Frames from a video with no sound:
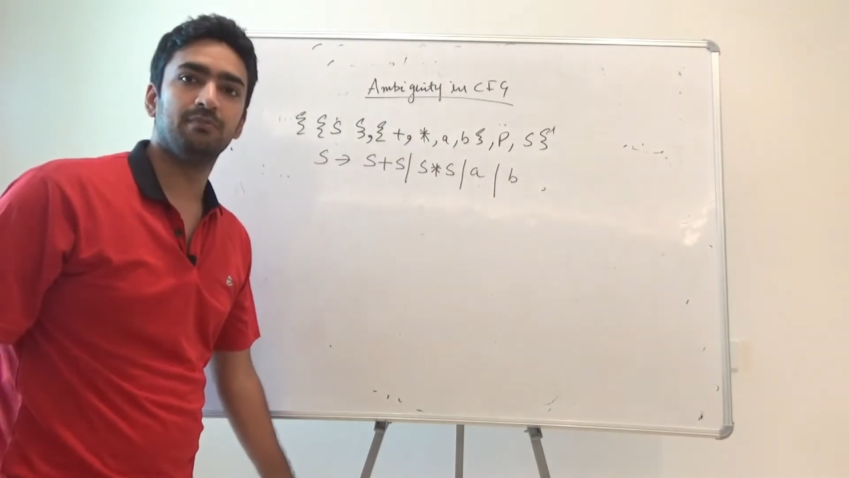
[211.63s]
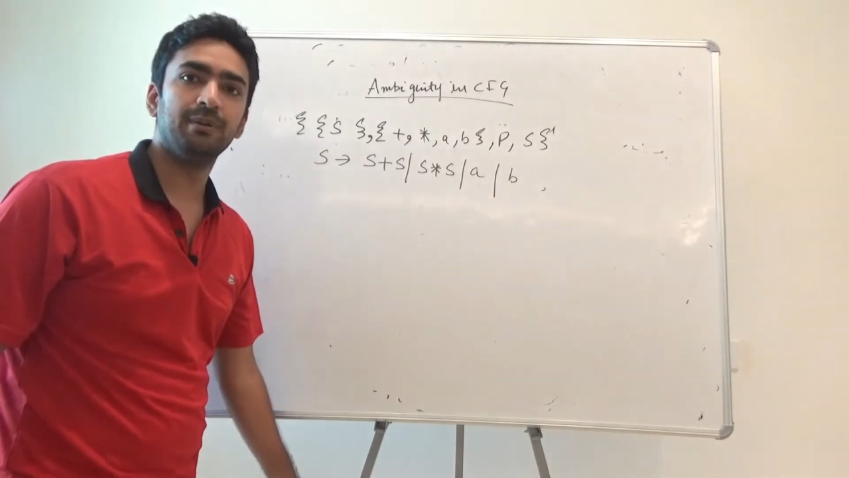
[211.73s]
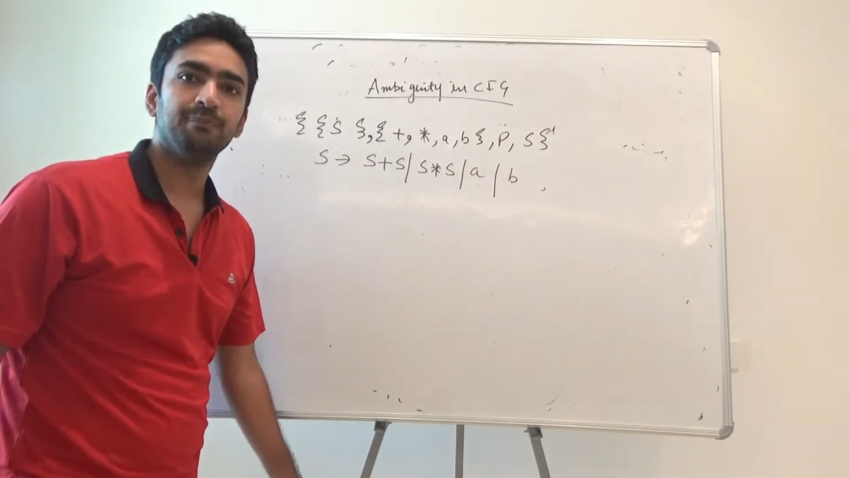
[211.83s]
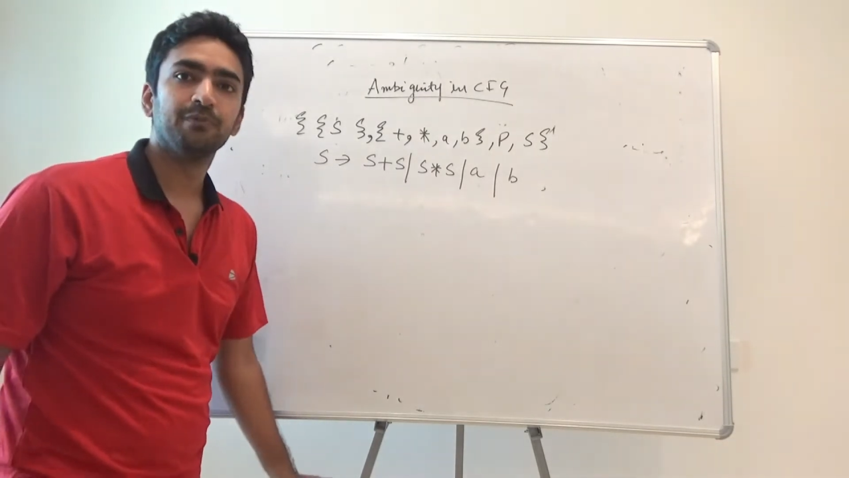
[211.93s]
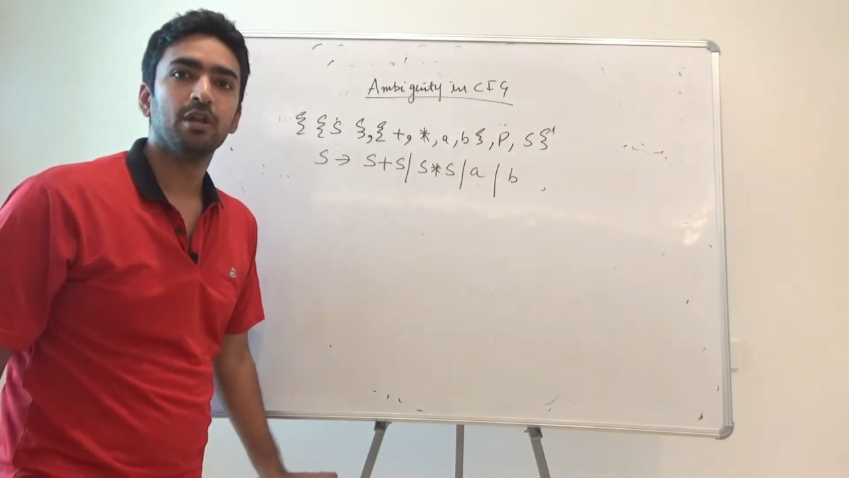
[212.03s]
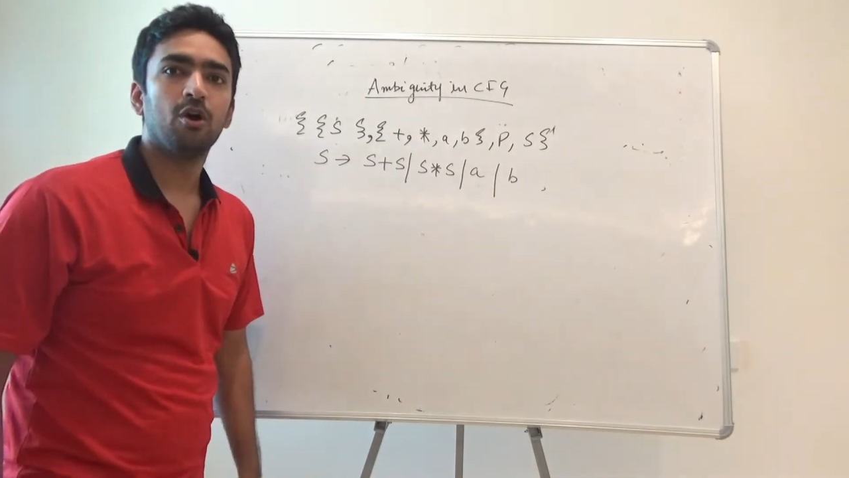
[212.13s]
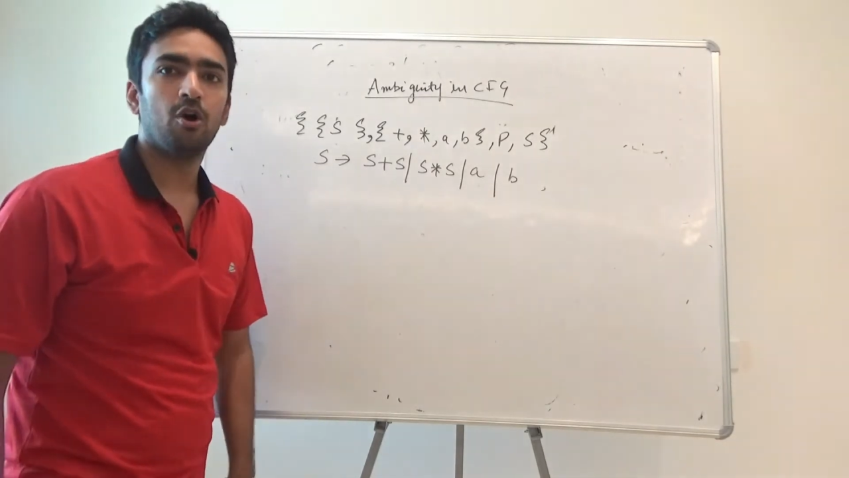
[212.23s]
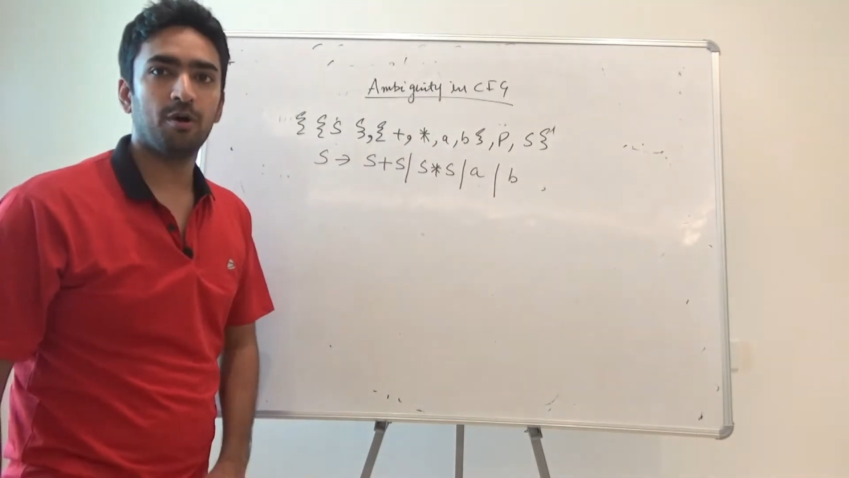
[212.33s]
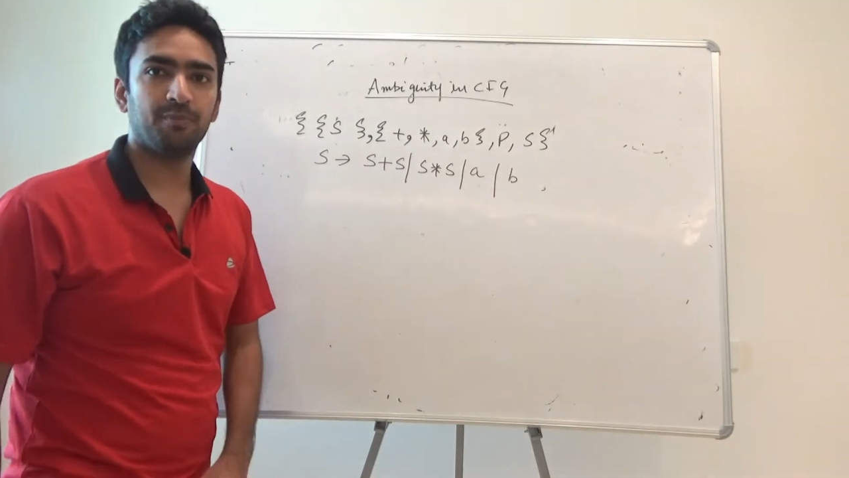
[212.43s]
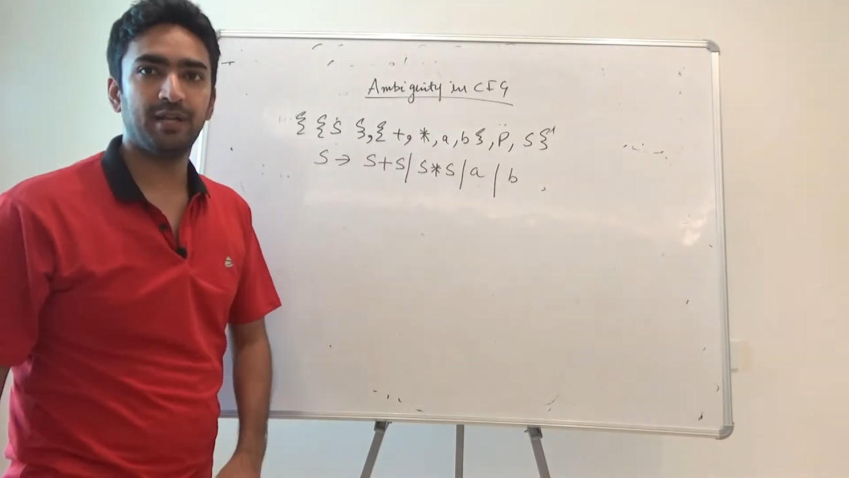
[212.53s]
be
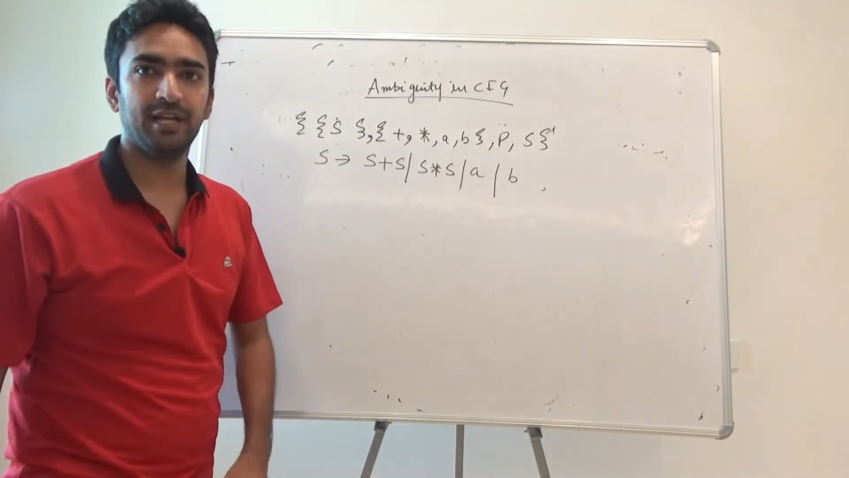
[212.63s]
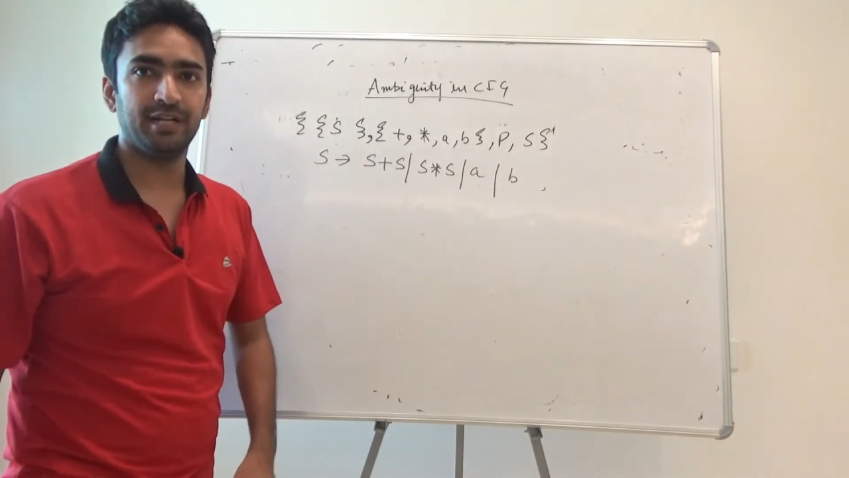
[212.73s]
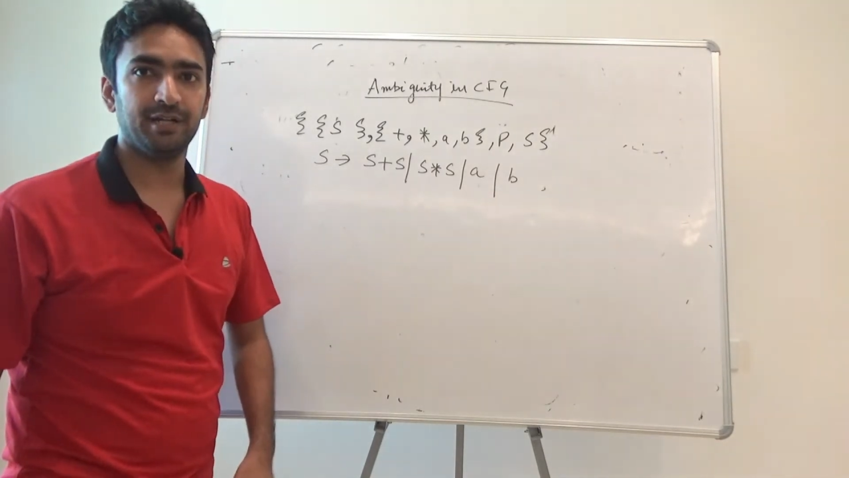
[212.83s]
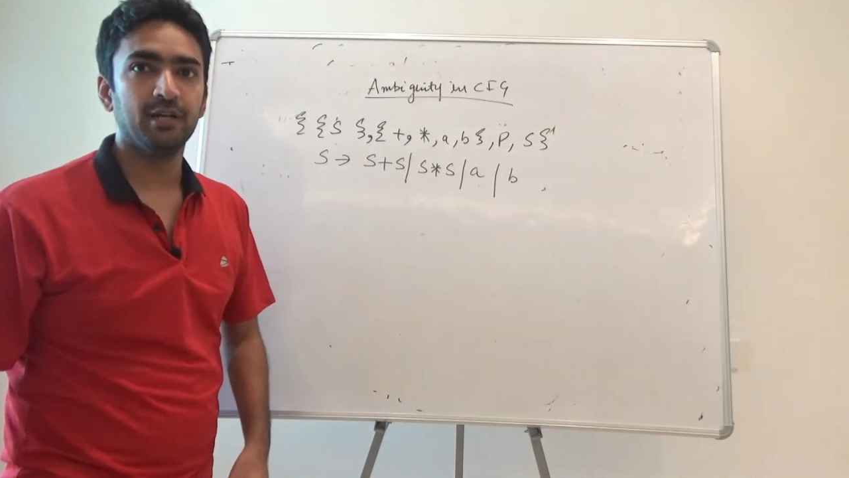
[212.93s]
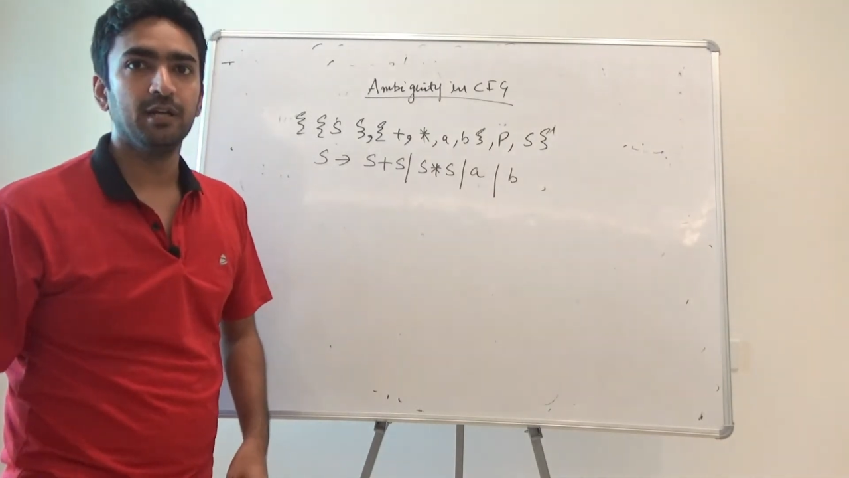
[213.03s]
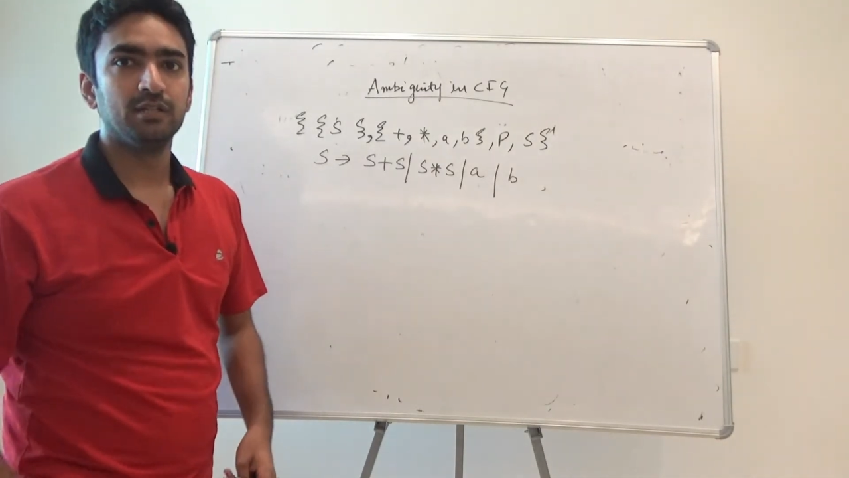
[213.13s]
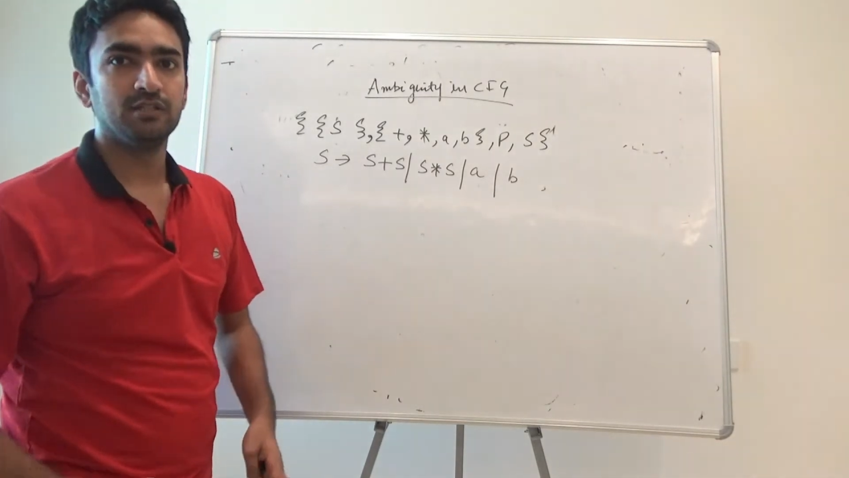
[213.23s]
obtained.